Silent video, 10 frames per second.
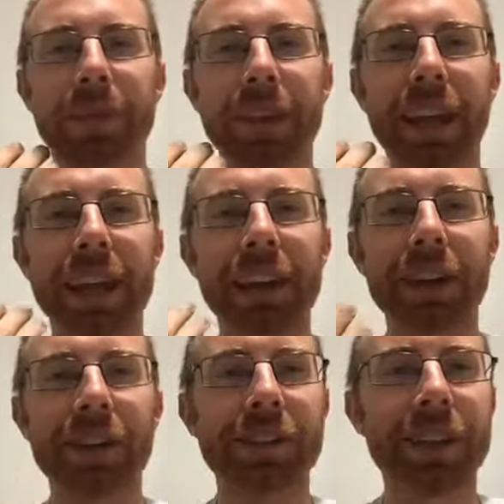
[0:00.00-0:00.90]
didn't
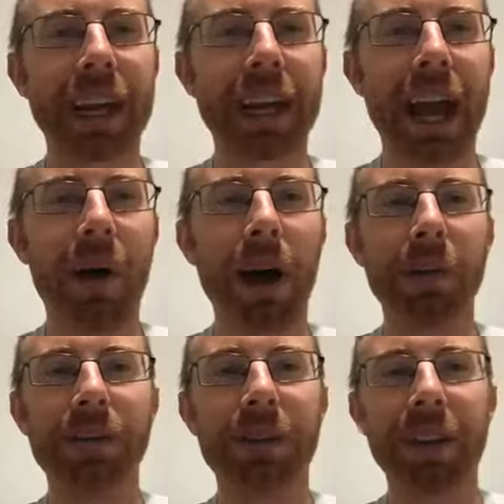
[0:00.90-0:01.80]
understand how I
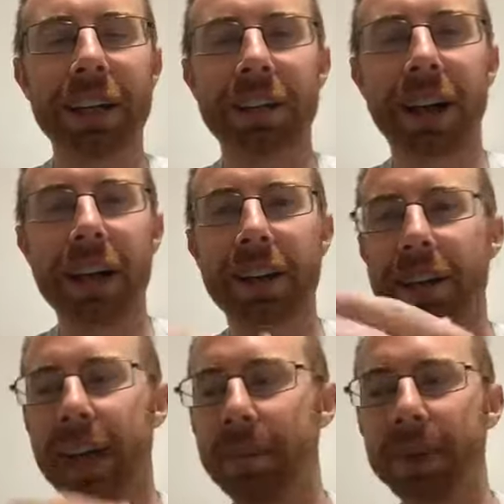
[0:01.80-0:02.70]
was feeling trying
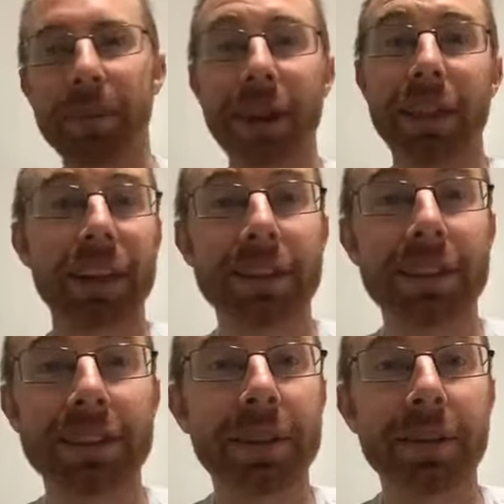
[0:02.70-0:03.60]
to implement their
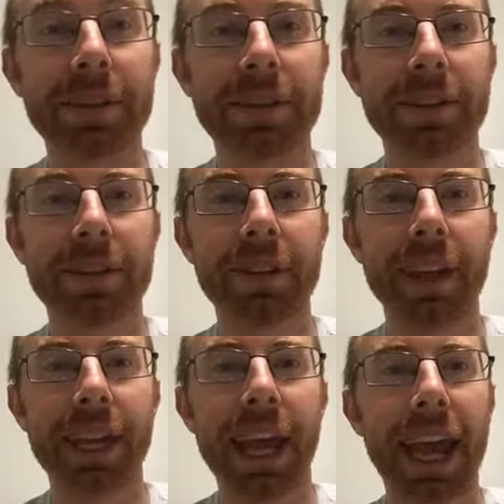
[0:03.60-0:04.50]
systems.
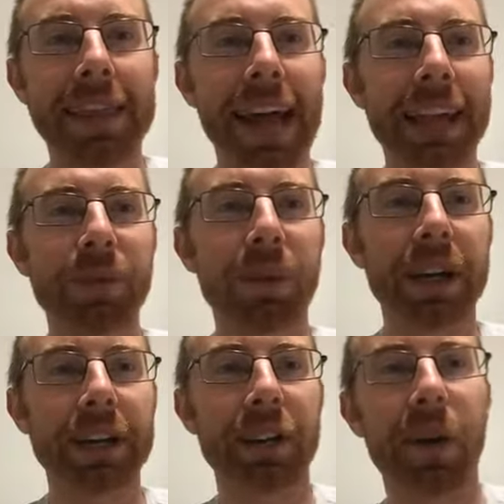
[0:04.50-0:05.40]
And that's
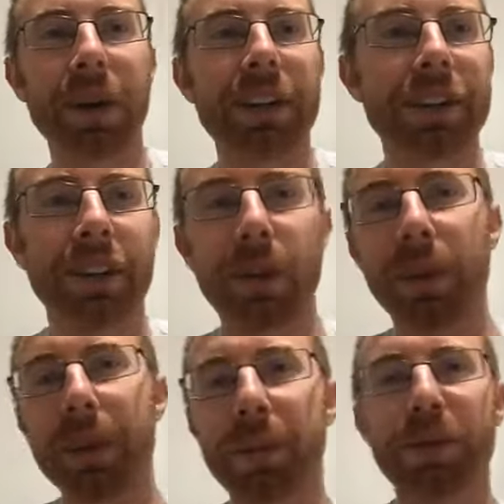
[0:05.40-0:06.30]
what going into the
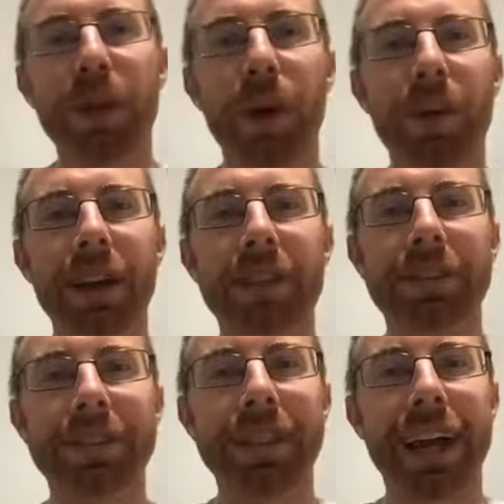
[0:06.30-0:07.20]
rebel flow
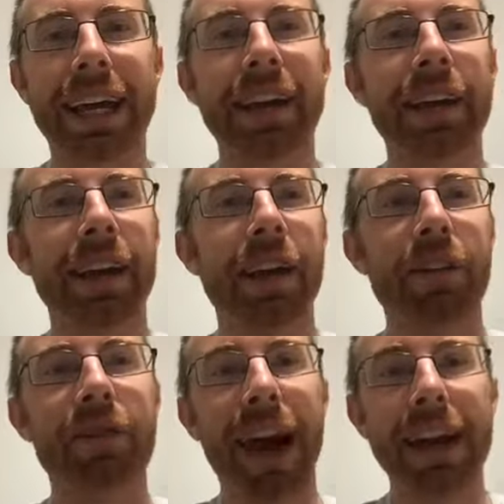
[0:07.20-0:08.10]
is like
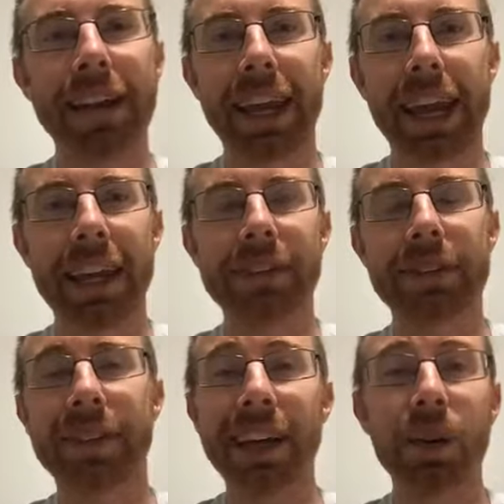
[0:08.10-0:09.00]
finding the
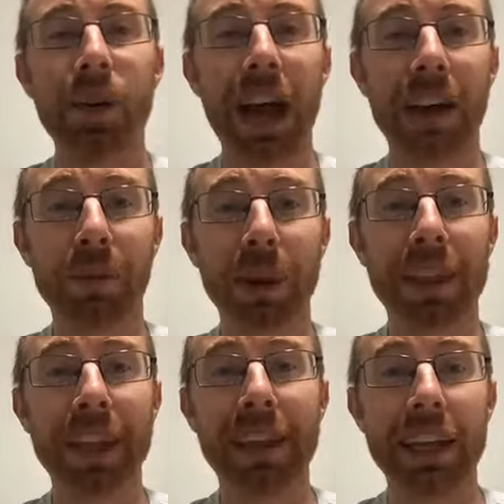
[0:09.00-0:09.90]
answers that you have
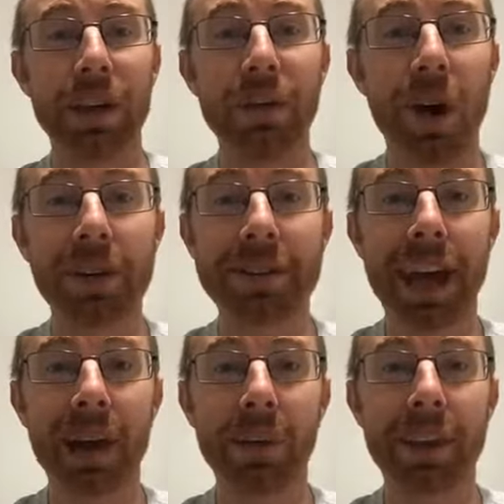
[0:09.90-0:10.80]
within, that you've always
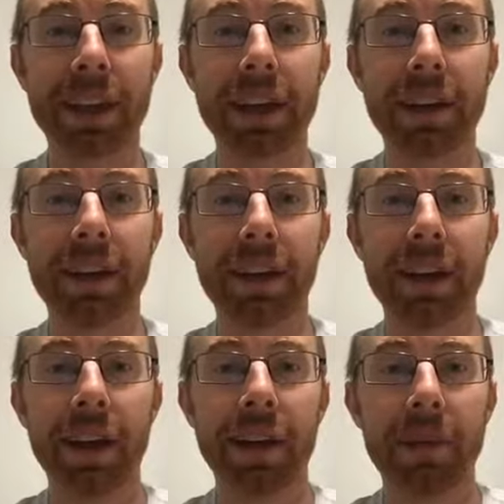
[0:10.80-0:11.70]
had within,
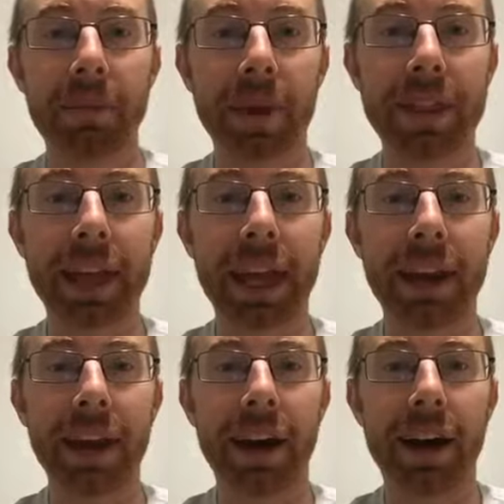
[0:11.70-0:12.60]
but then